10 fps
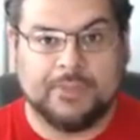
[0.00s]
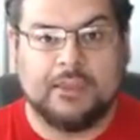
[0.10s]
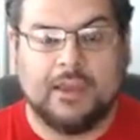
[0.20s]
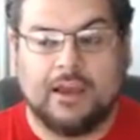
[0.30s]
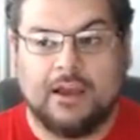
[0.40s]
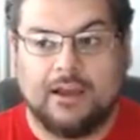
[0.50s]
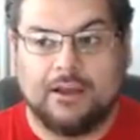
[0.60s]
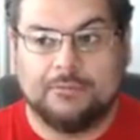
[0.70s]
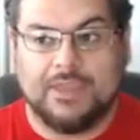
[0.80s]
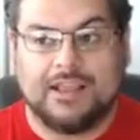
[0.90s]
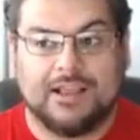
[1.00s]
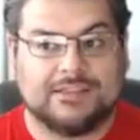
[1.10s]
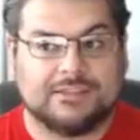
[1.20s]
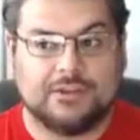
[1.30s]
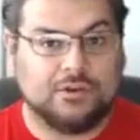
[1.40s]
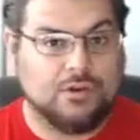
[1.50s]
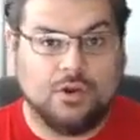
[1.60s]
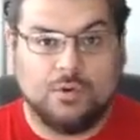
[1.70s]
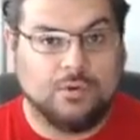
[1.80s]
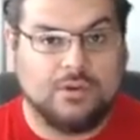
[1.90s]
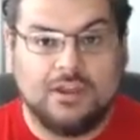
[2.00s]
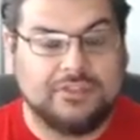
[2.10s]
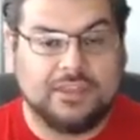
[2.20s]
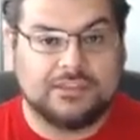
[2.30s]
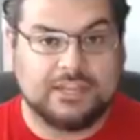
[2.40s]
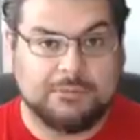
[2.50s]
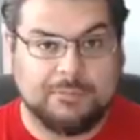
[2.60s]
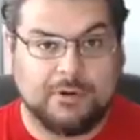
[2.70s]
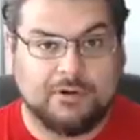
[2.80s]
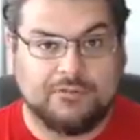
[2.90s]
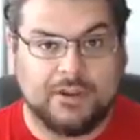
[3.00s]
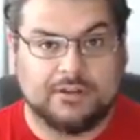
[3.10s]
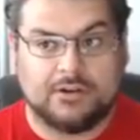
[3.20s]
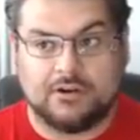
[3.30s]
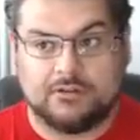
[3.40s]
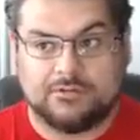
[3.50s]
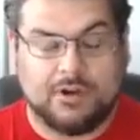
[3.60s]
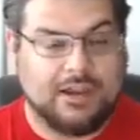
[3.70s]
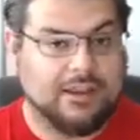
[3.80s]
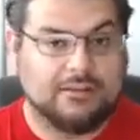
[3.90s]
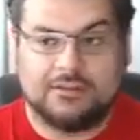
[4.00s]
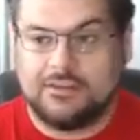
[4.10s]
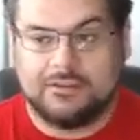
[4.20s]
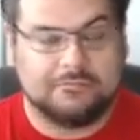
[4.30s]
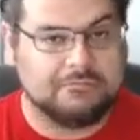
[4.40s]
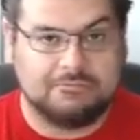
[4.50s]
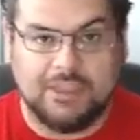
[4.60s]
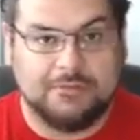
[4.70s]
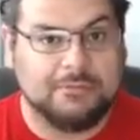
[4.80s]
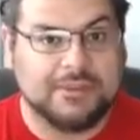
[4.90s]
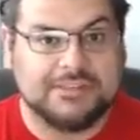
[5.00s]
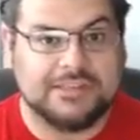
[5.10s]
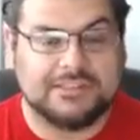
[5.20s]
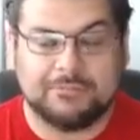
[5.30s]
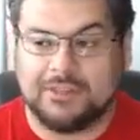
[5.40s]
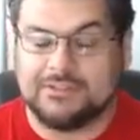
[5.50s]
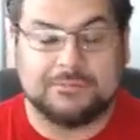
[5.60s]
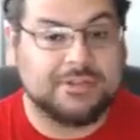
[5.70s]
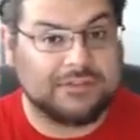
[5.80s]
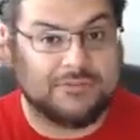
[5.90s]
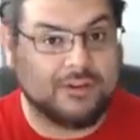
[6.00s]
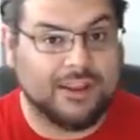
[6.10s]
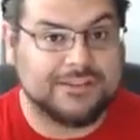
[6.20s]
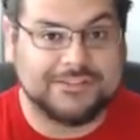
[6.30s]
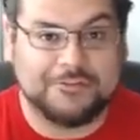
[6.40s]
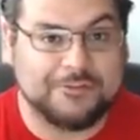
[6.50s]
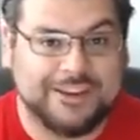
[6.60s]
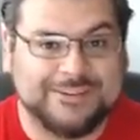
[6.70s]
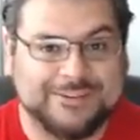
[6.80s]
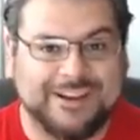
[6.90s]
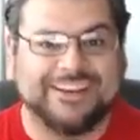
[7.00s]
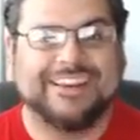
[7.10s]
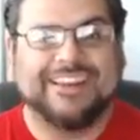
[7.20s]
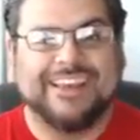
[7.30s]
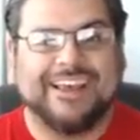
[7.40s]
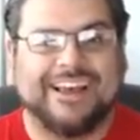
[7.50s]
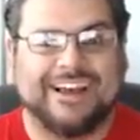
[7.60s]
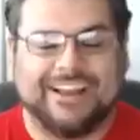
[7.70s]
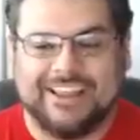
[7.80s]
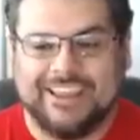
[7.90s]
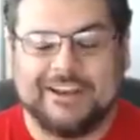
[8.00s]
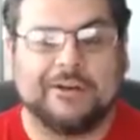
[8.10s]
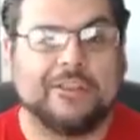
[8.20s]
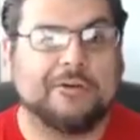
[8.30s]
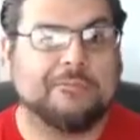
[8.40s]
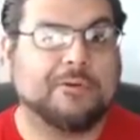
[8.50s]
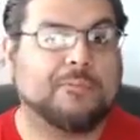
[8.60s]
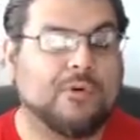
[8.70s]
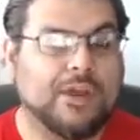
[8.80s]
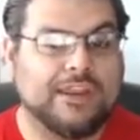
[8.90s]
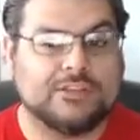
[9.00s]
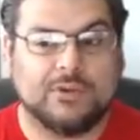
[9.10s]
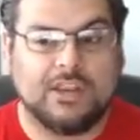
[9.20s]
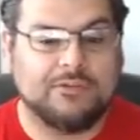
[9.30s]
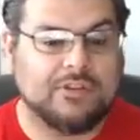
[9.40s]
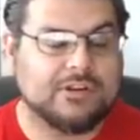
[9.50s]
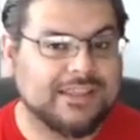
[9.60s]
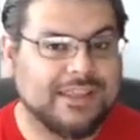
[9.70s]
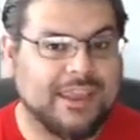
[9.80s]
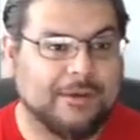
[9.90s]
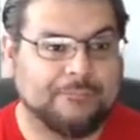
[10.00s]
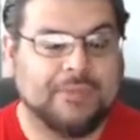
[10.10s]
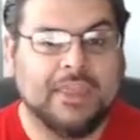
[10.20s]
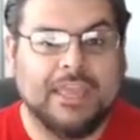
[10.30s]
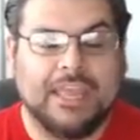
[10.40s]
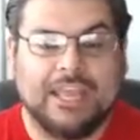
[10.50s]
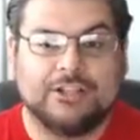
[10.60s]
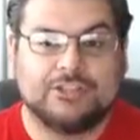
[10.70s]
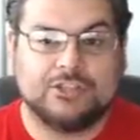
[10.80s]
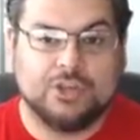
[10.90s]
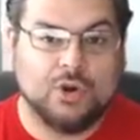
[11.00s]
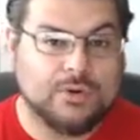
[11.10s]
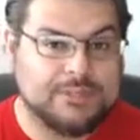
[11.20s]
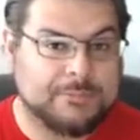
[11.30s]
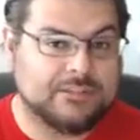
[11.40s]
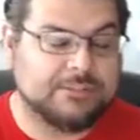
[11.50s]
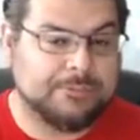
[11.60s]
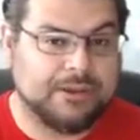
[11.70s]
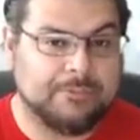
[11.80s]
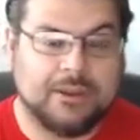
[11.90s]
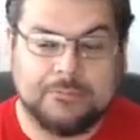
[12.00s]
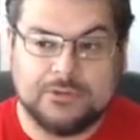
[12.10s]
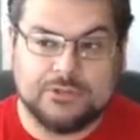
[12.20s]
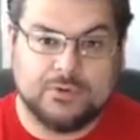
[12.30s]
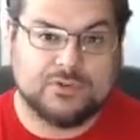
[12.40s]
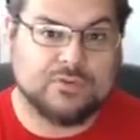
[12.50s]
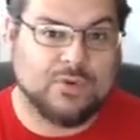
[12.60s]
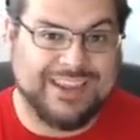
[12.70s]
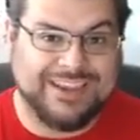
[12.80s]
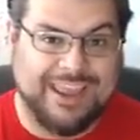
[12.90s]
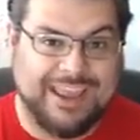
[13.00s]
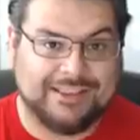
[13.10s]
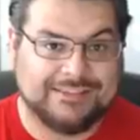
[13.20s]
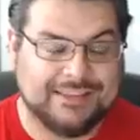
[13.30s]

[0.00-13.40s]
uh, because no nothing is going to be perfect. Our training may be missing something. Sometimes I forget stuff when I train. Uh, you know, the the point is, whenever there's a gap, it's your responsibility to become resourceful and ask,